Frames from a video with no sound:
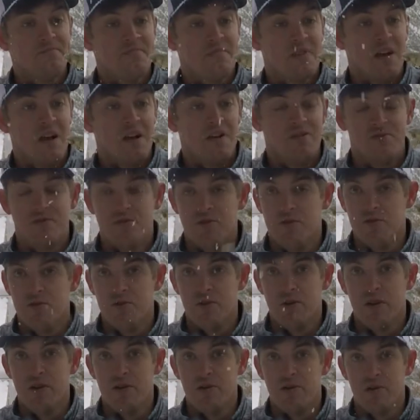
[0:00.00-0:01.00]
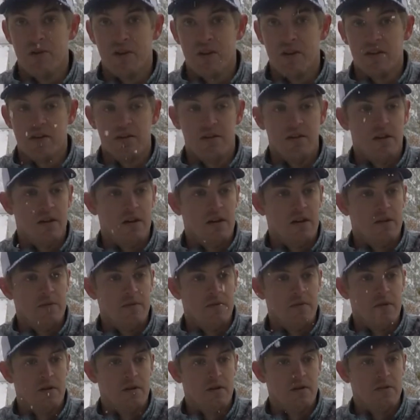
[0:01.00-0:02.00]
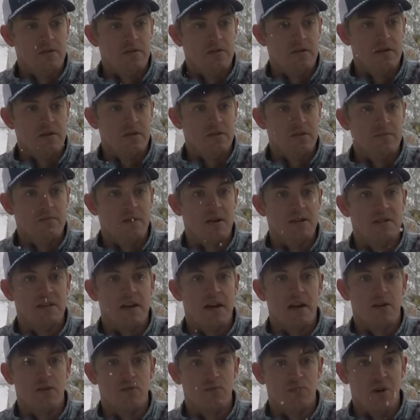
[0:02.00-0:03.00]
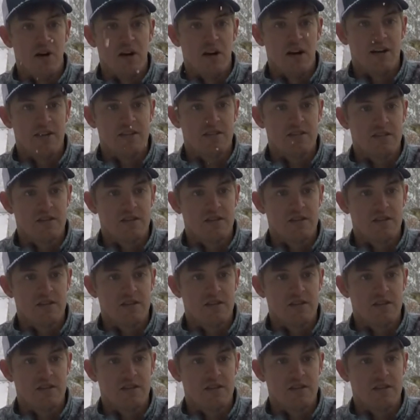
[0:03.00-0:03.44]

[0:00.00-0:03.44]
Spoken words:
I was a little late on getting these in my tackle box.